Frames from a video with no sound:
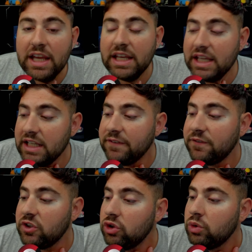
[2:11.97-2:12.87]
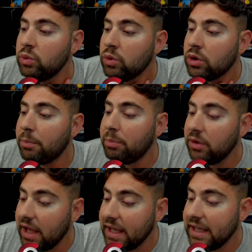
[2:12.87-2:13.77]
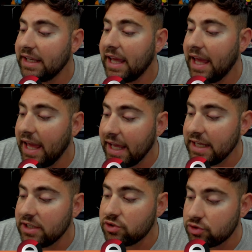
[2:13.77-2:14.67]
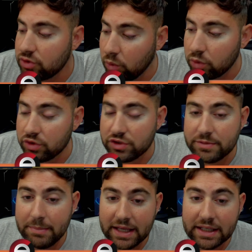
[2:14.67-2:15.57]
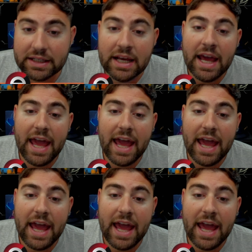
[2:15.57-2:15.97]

if you were playing a swordsman.